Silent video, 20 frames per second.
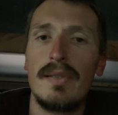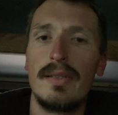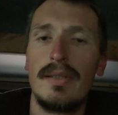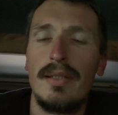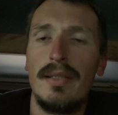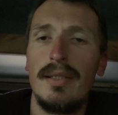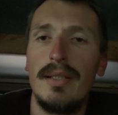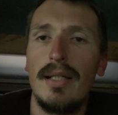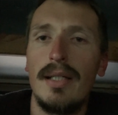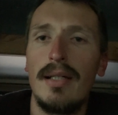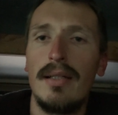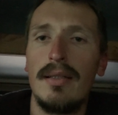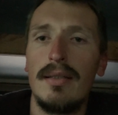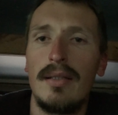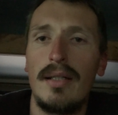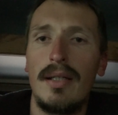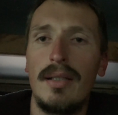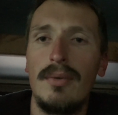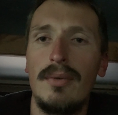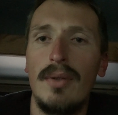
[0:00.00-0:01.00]
the
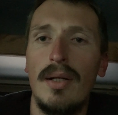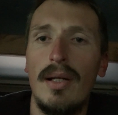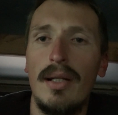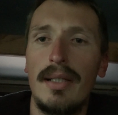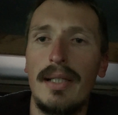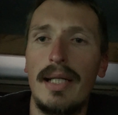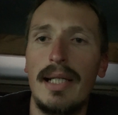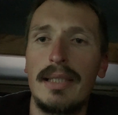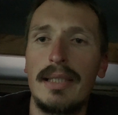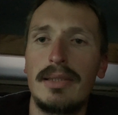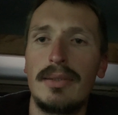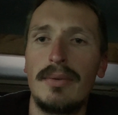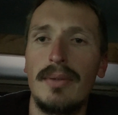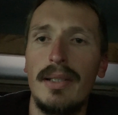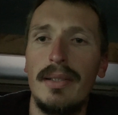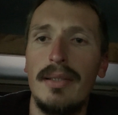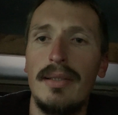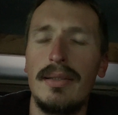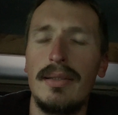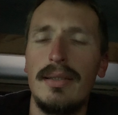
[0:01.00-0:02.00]
hydraulic
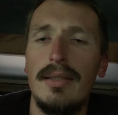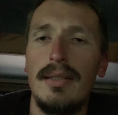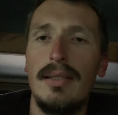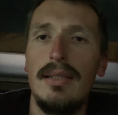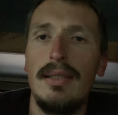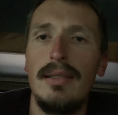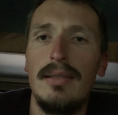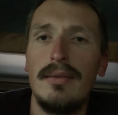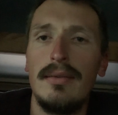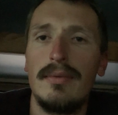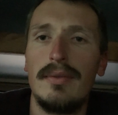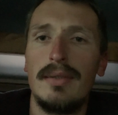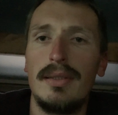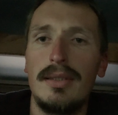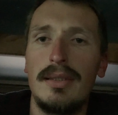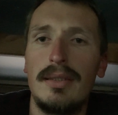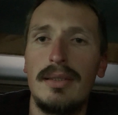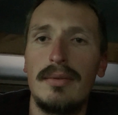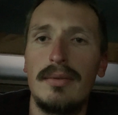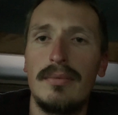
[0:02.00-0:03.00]
actuator,
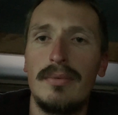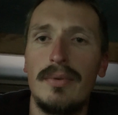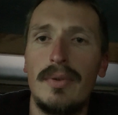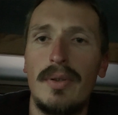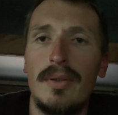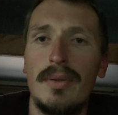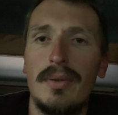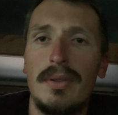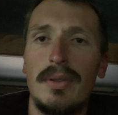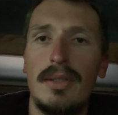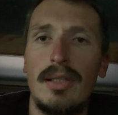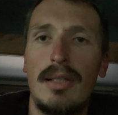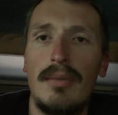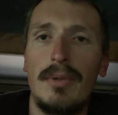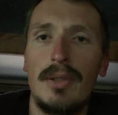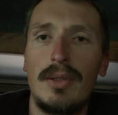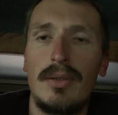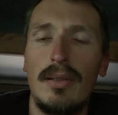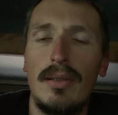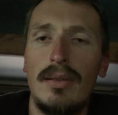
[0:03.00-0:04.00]
with who knows how
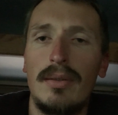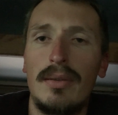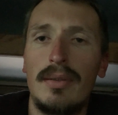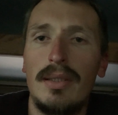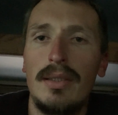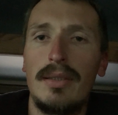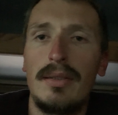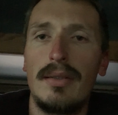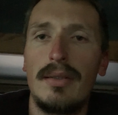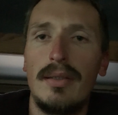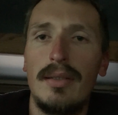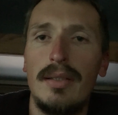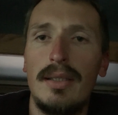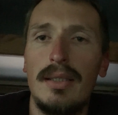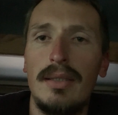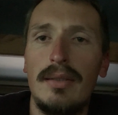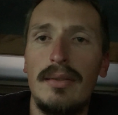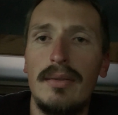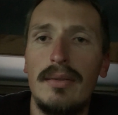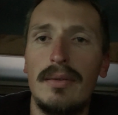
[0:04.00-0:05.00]
much longer it's going to
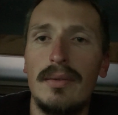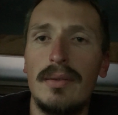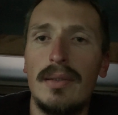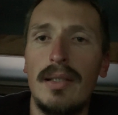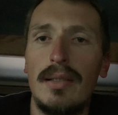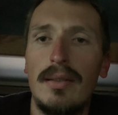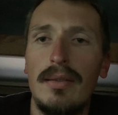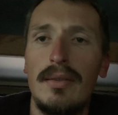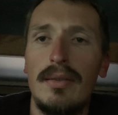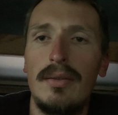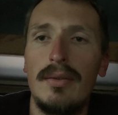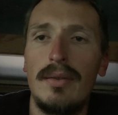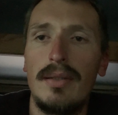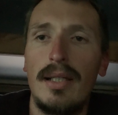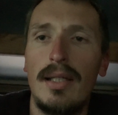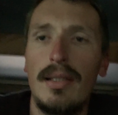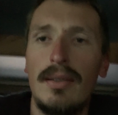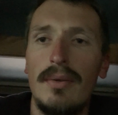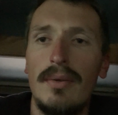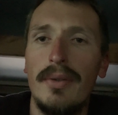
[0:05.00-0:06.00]
take to
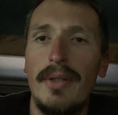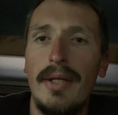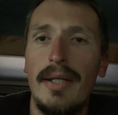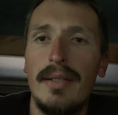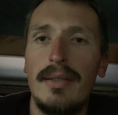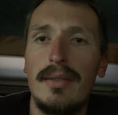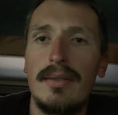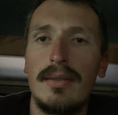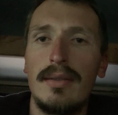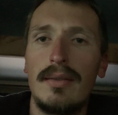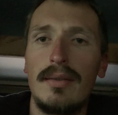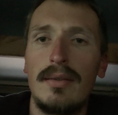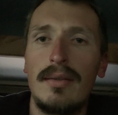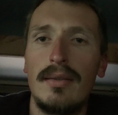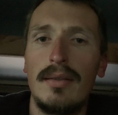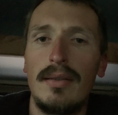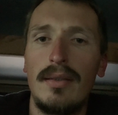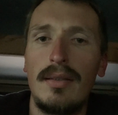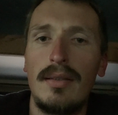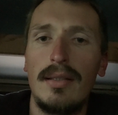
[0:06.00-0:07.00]
get all that and
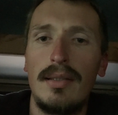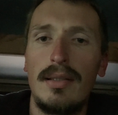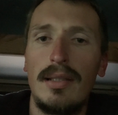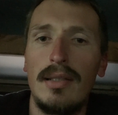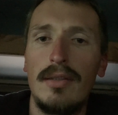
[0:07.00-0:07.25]
get